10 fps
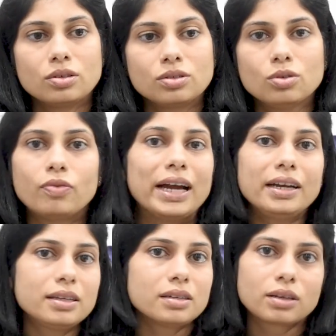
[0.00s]
So why
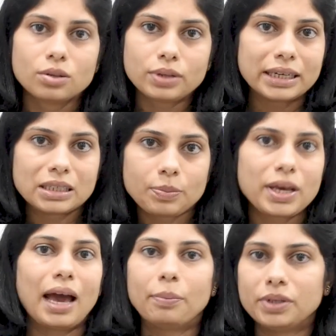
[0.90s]
does acute
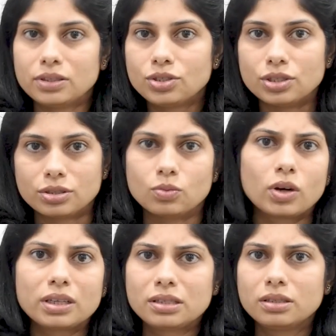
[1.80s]
ITP happen in children?
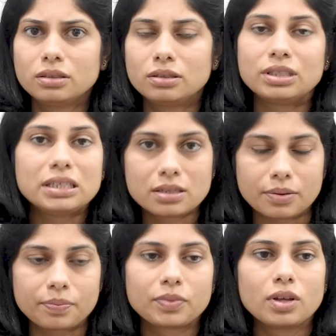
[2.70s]
What is the
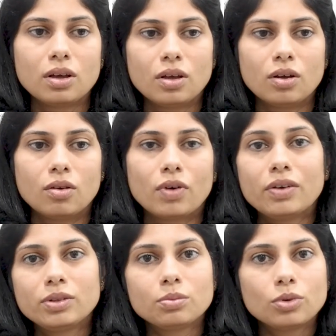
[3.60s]
reason? One
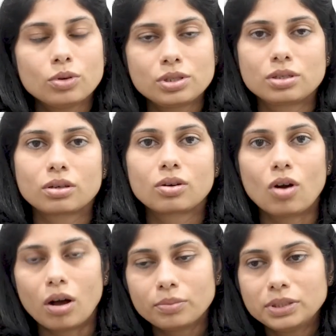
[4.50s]
of the most
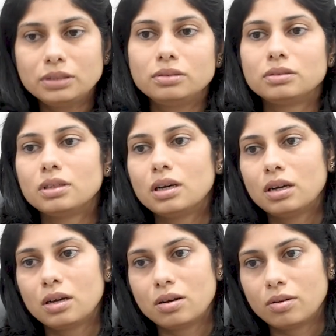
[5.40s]
common
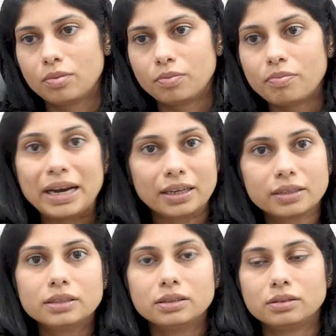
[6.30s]

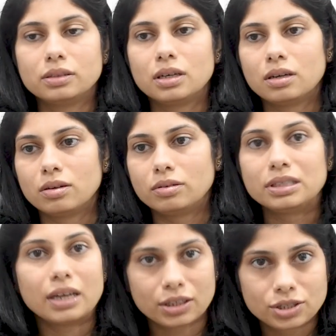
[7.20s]
medical
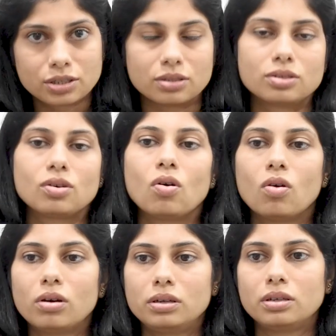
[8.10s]
deductions
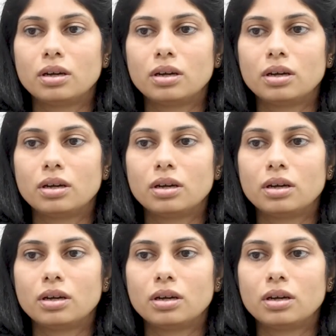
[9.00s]
or